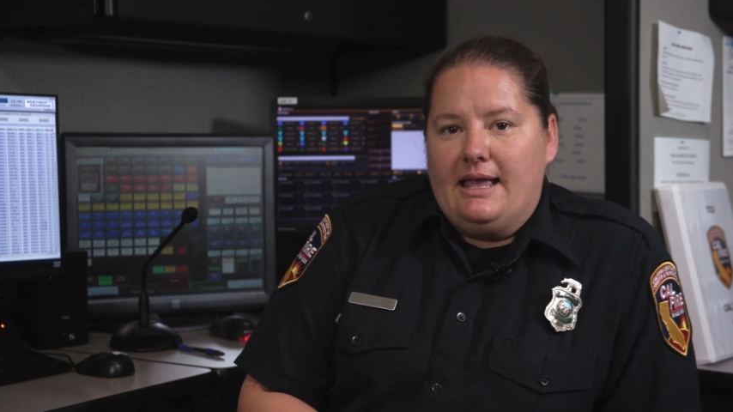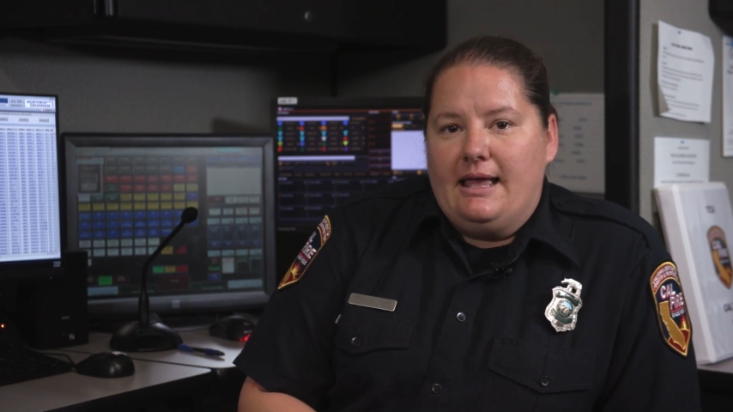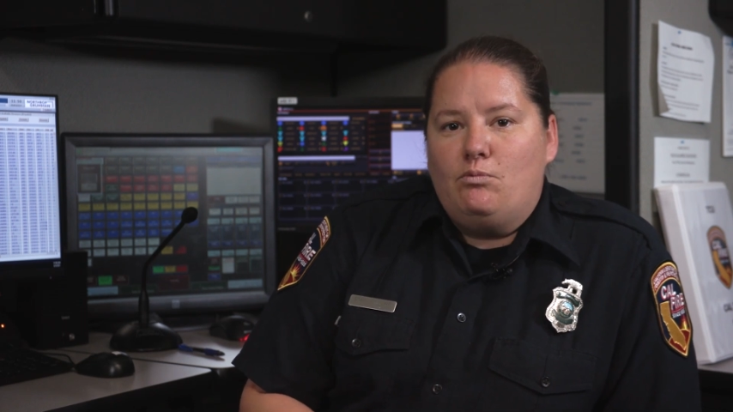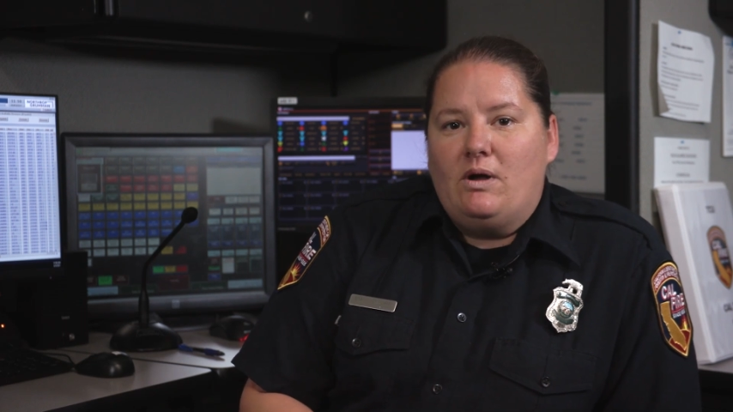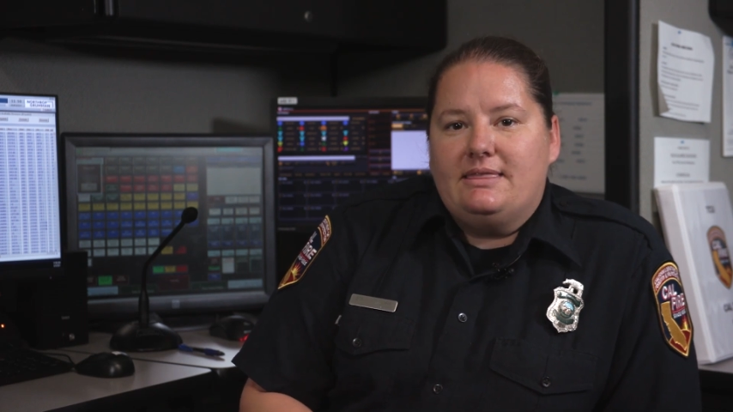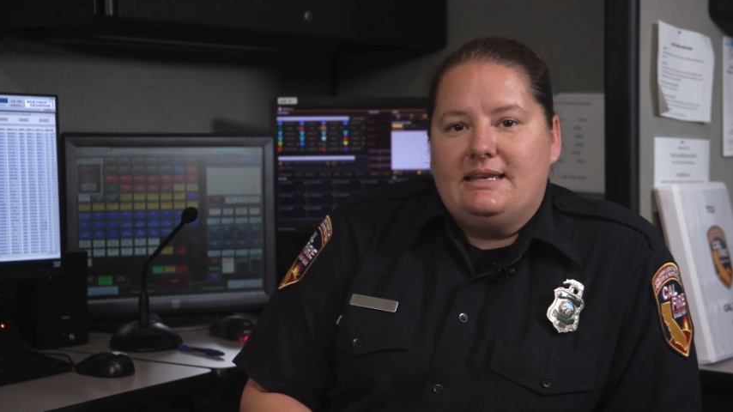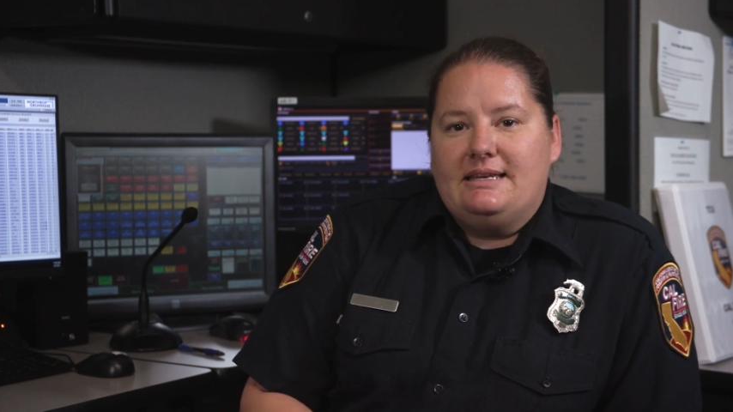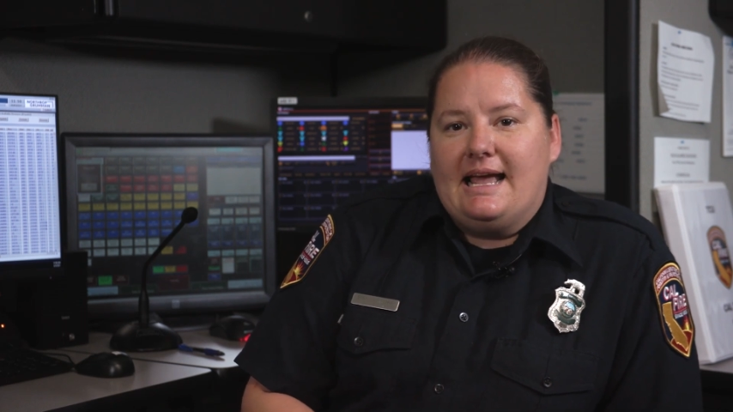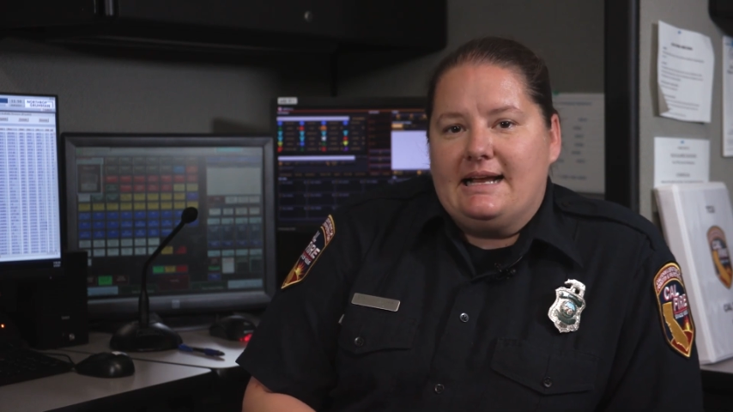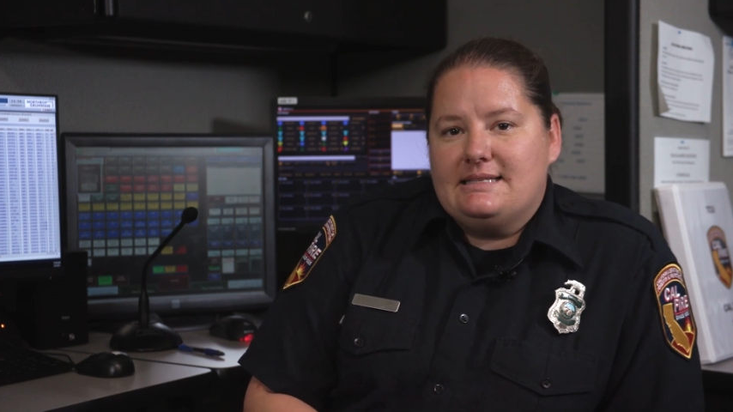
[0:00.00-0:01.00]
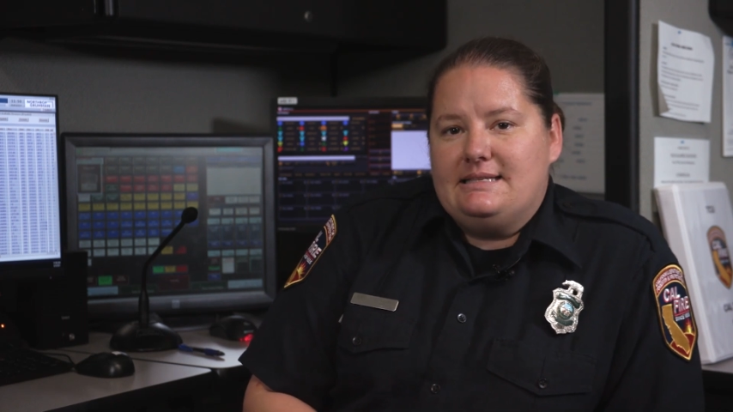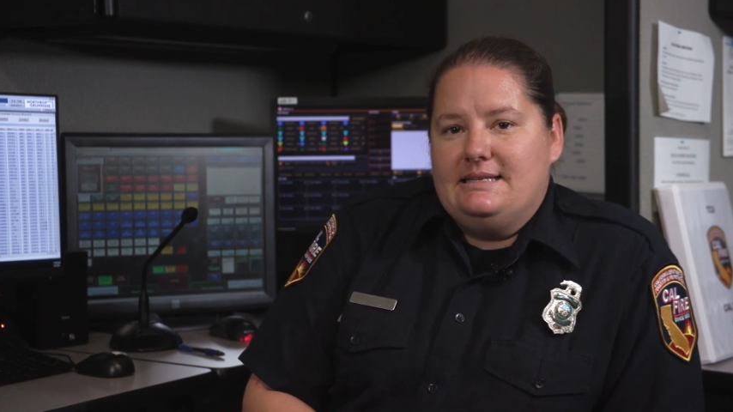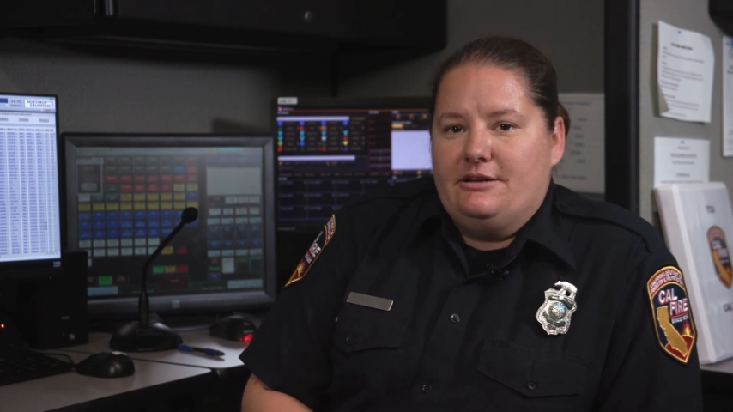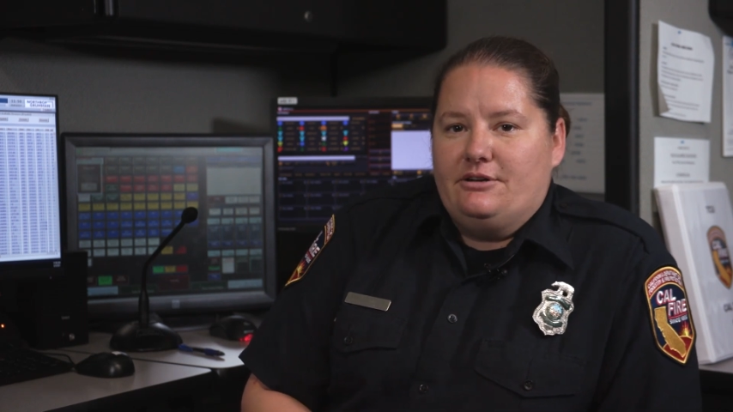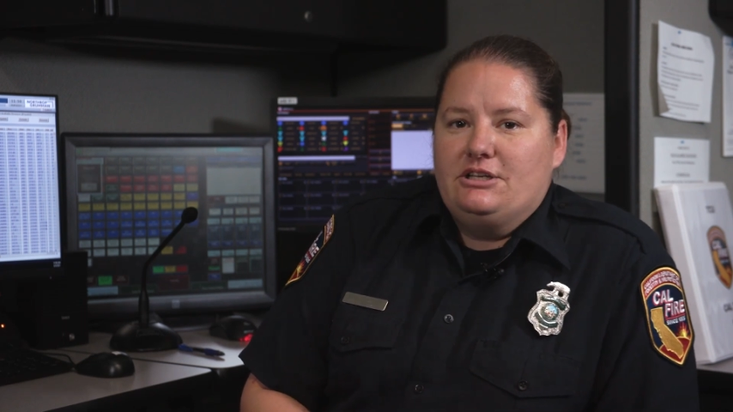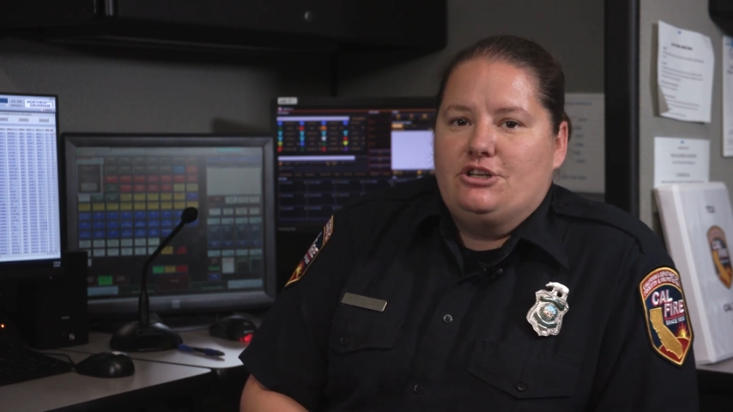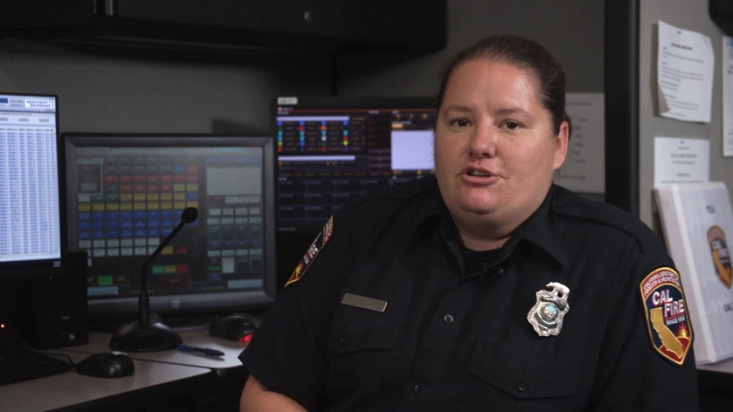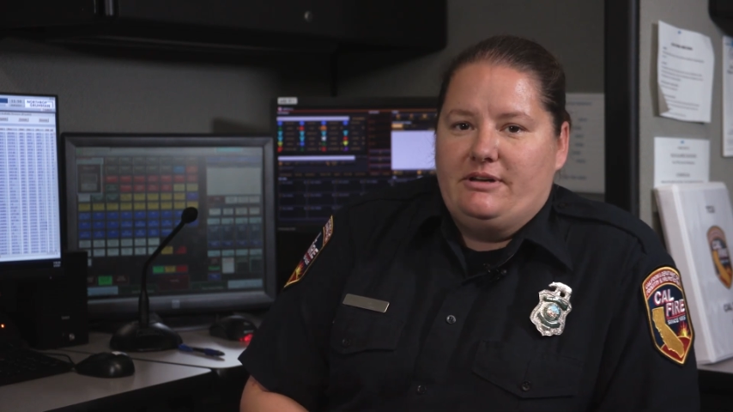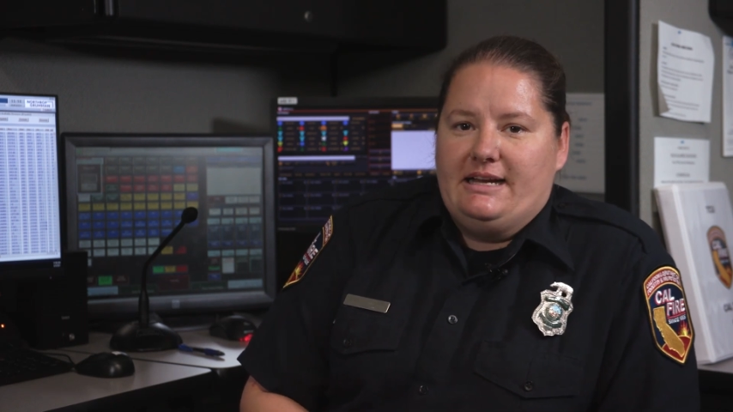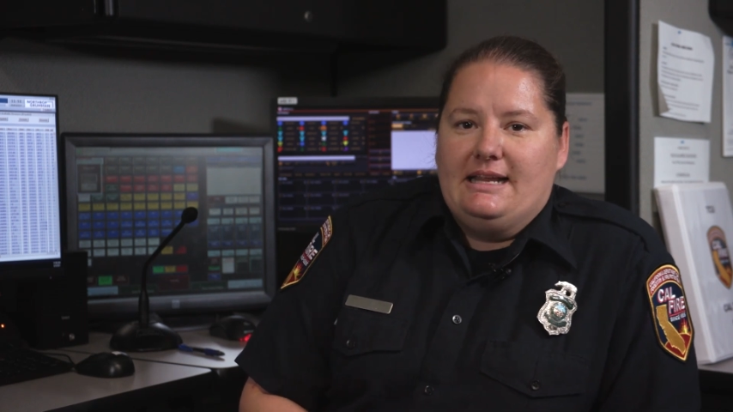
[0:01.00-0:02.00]
and what the next nearest
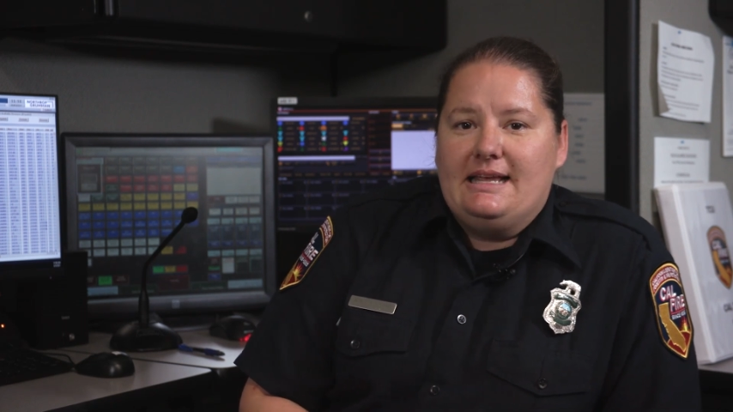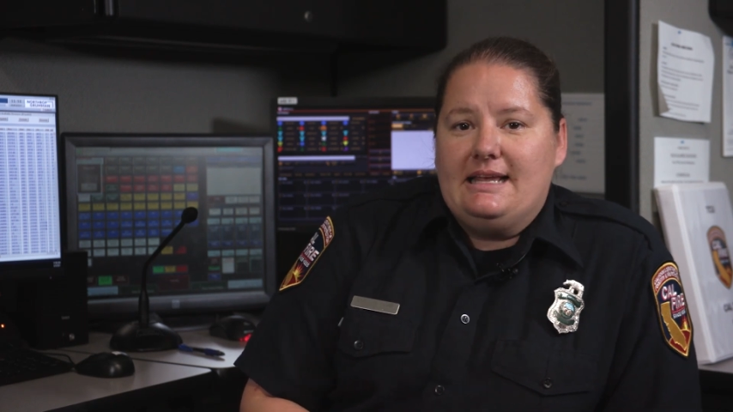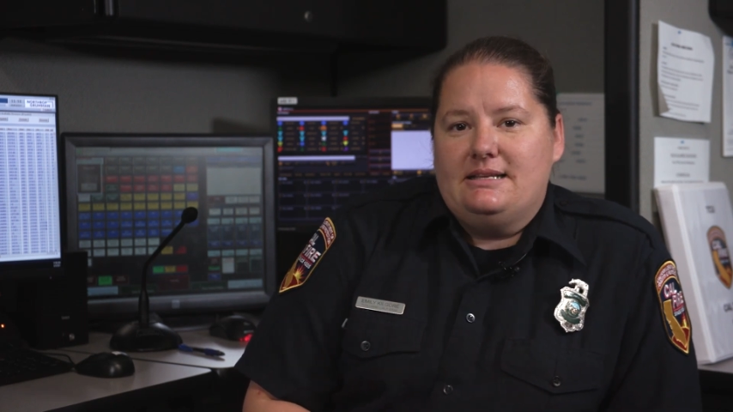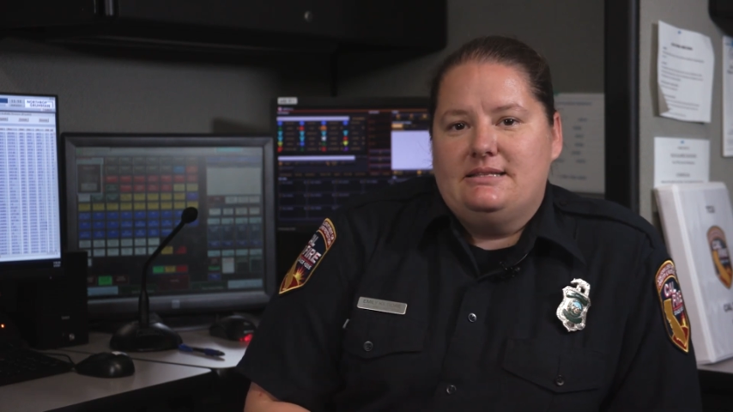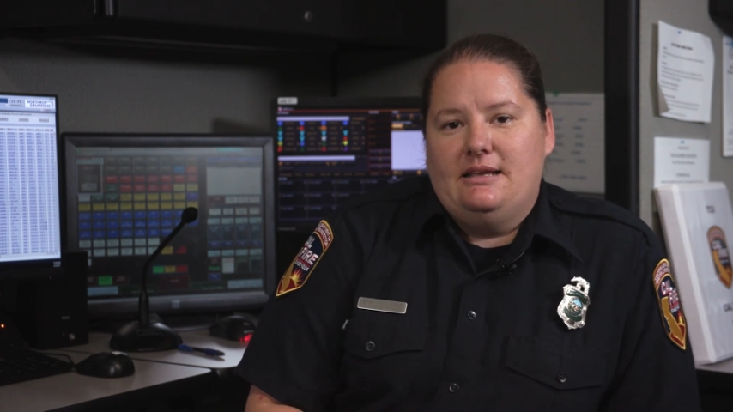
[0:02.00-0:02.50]
street is.